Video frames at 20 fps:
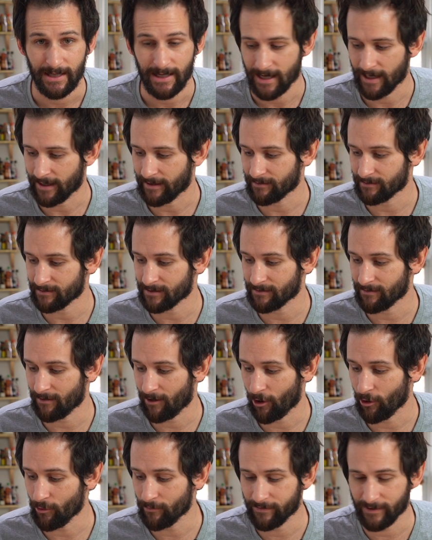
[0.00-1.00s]
and
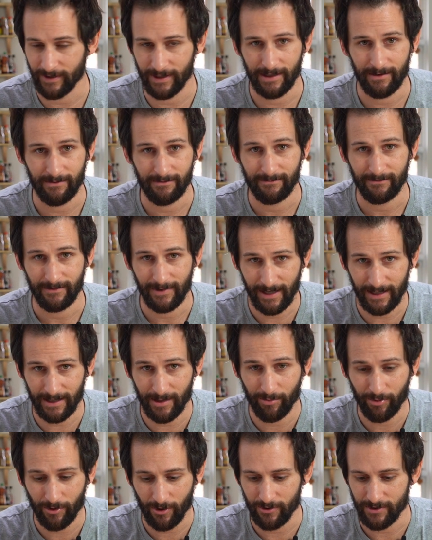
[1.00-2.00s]
hopefully get the
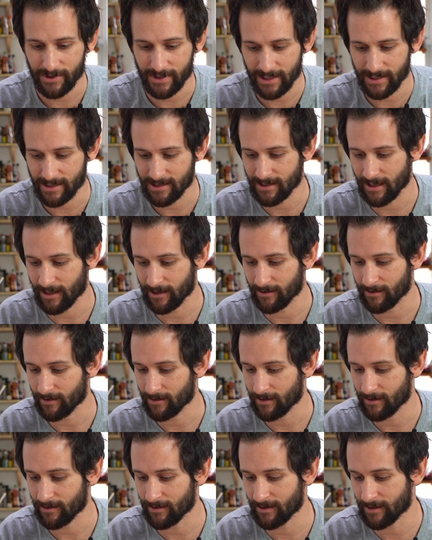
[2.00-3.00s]
process done
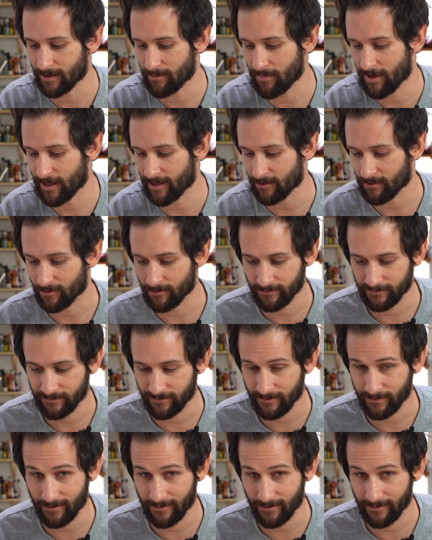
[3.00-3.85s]
in a matter of